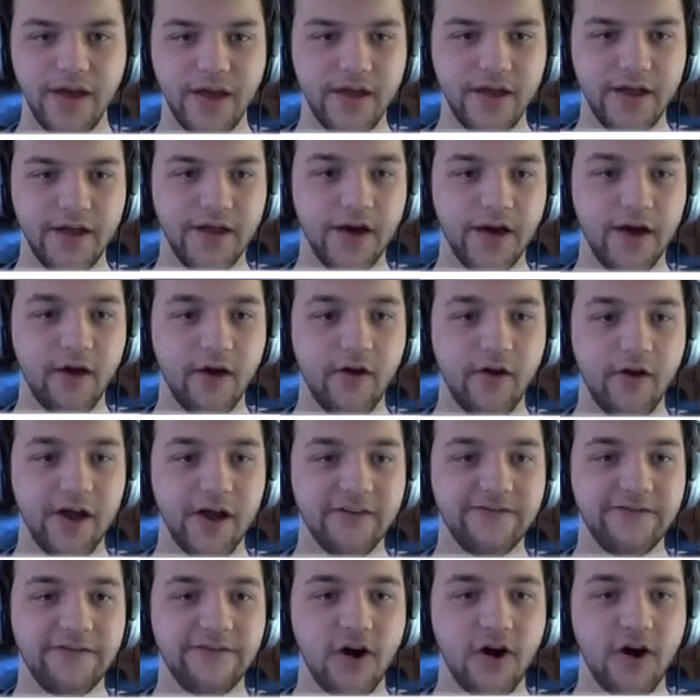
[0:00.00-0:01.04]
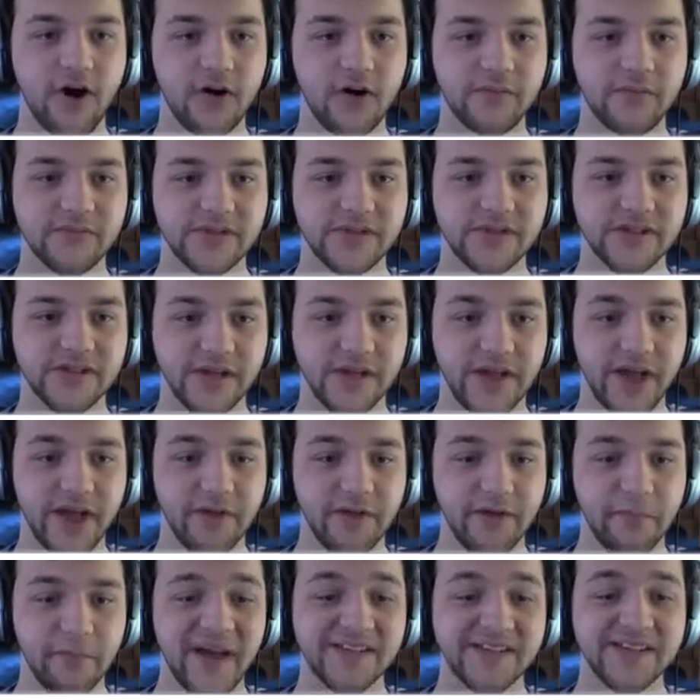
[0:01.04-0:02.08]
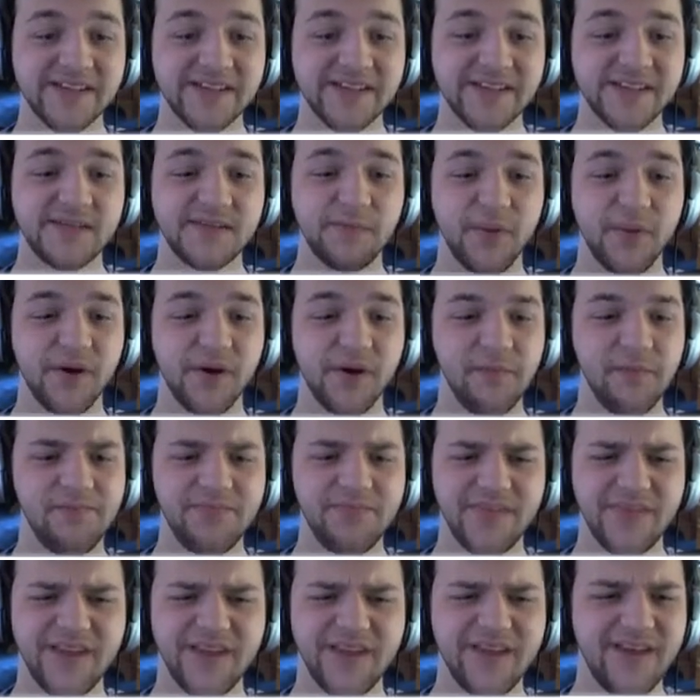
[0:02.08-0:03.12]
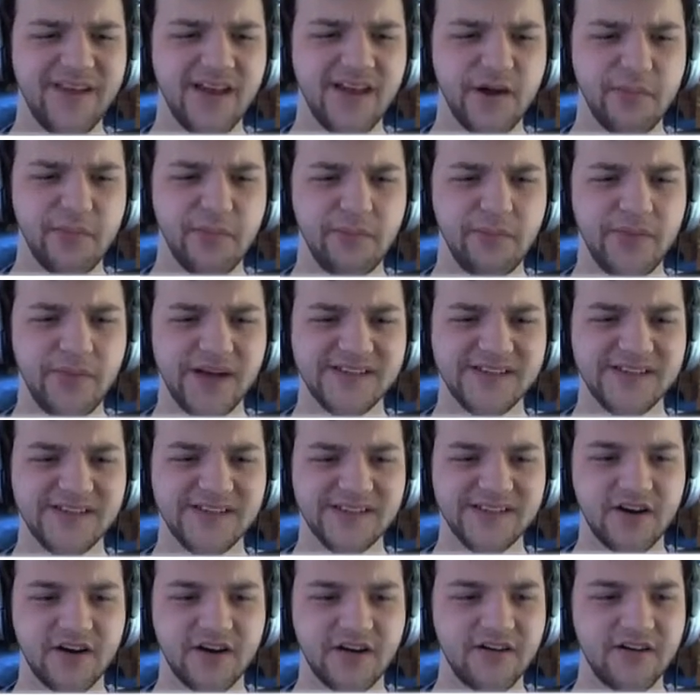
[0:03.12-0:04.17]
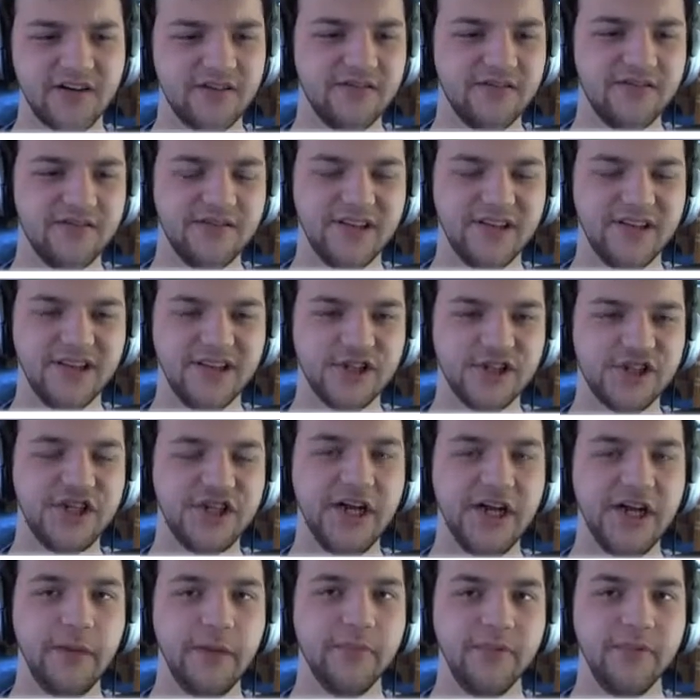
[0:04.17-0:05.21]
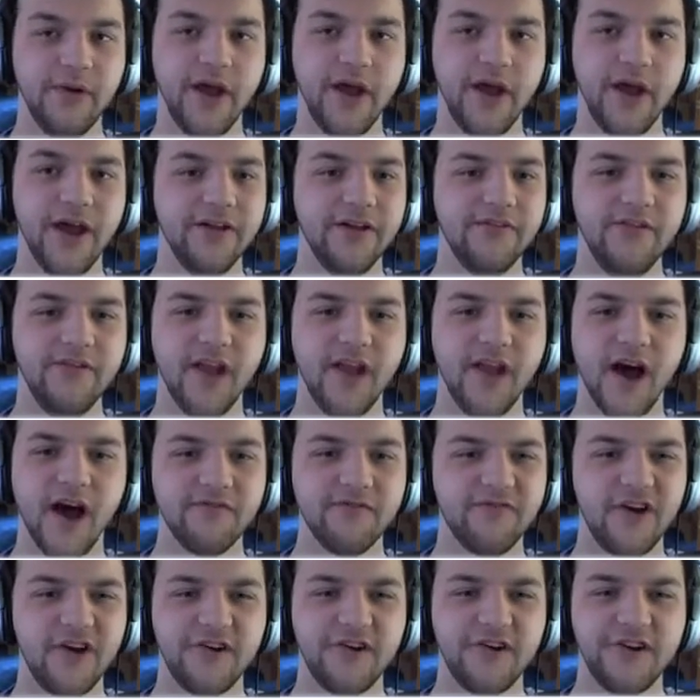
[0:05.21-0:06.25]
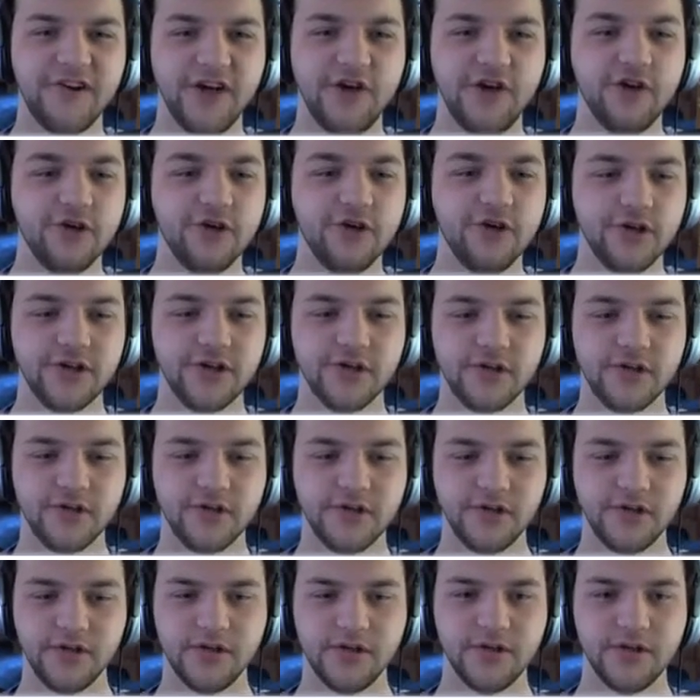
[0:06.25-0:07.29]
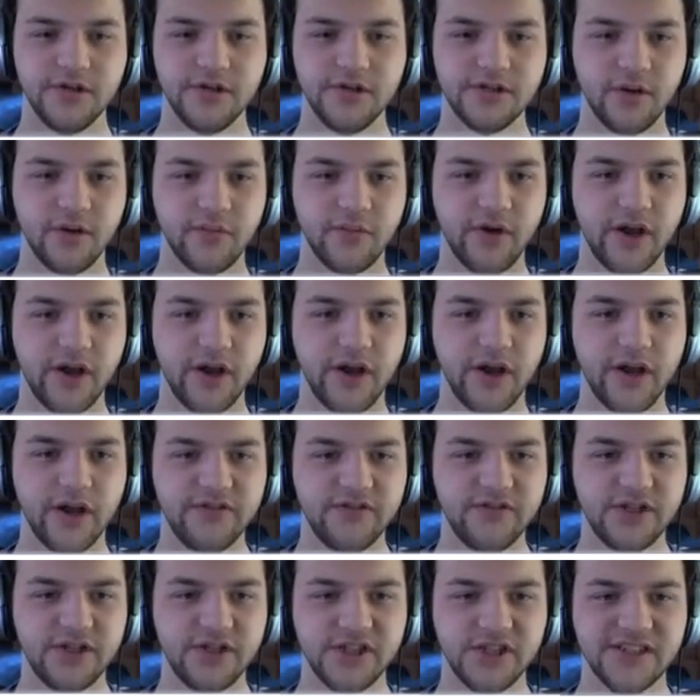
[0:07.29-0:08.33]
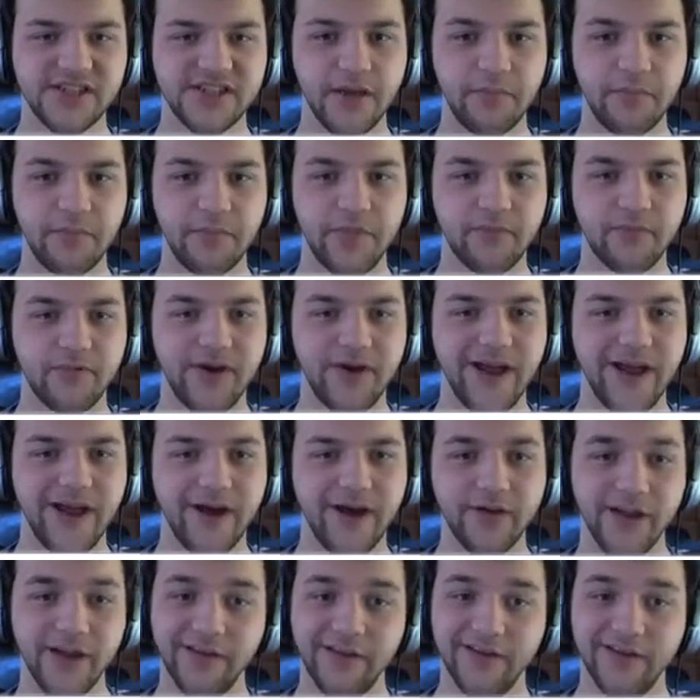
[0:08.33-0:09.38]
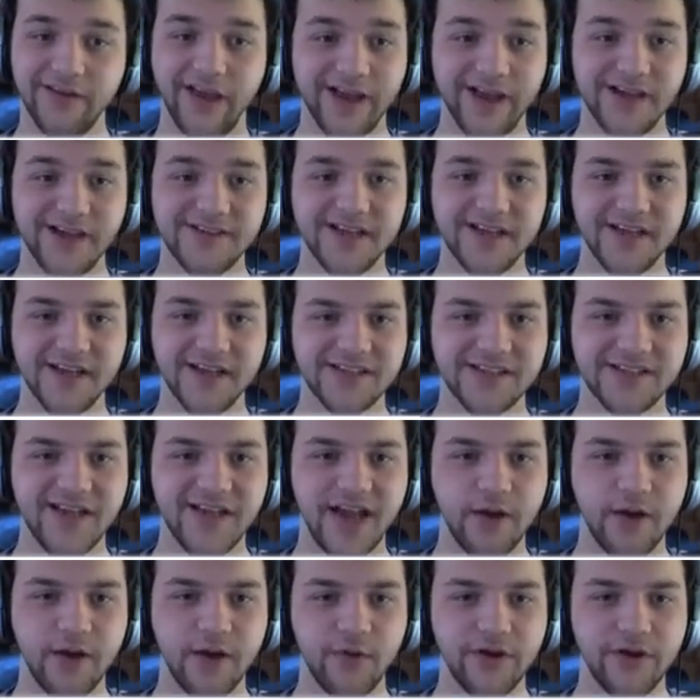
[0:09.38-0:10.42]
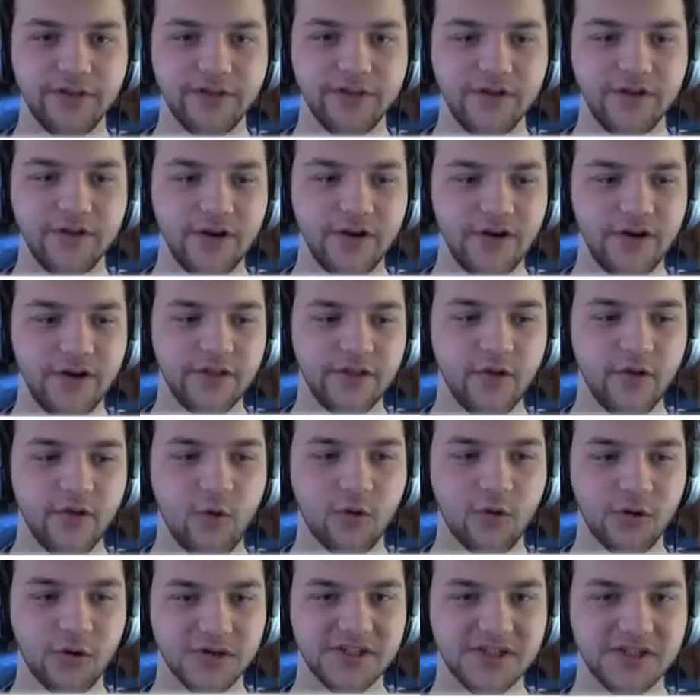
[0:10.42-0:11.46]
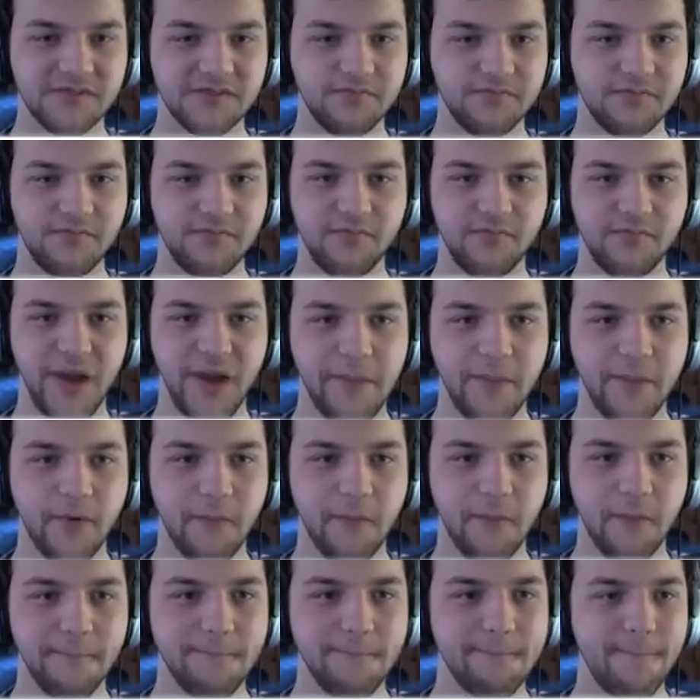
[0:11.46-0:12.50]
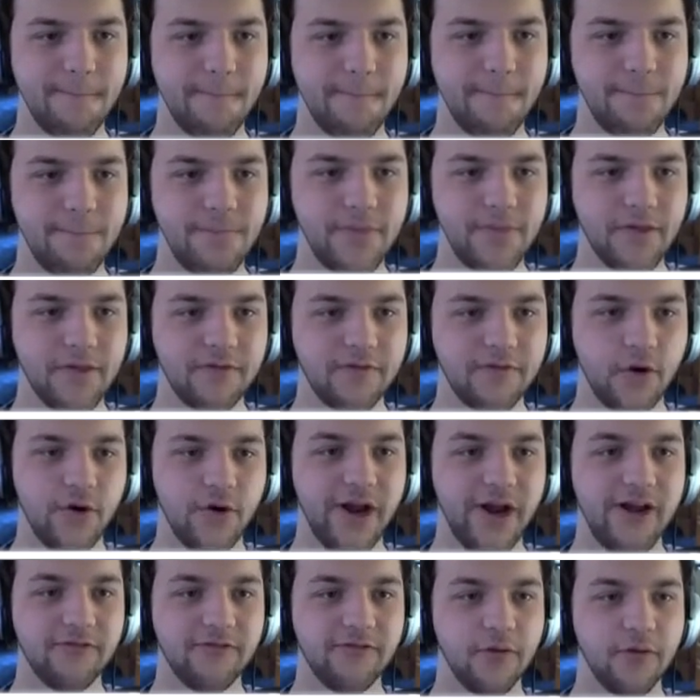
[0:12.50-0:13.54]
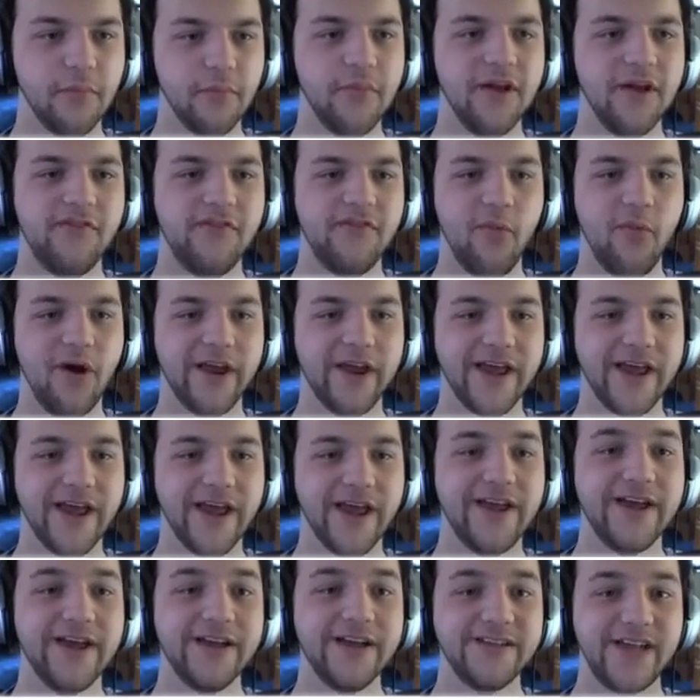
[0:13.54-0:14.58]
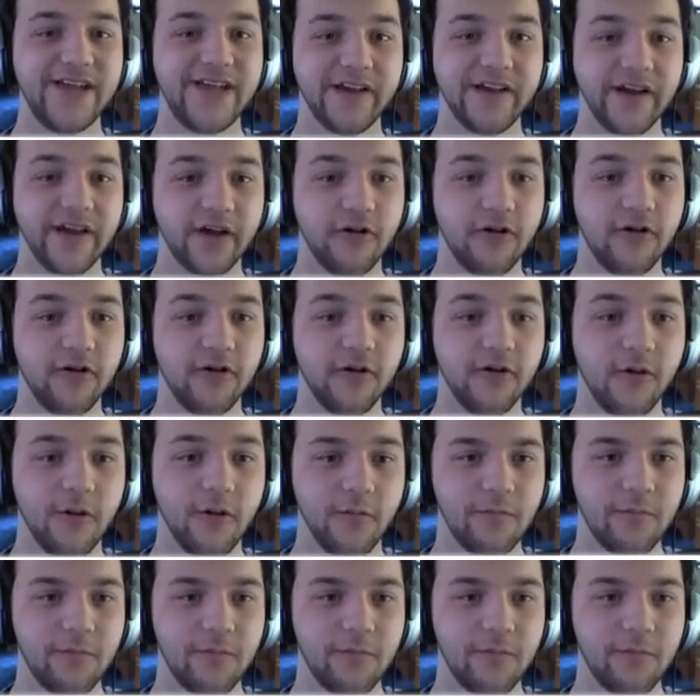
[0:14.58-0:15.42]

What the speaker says: And, oh yeah, farms get peasants, but peasants are cheap and not very good. So I'm gonna just skip them for now, and like I said, stay with the horse people. Rohirrim, if you want to get technical.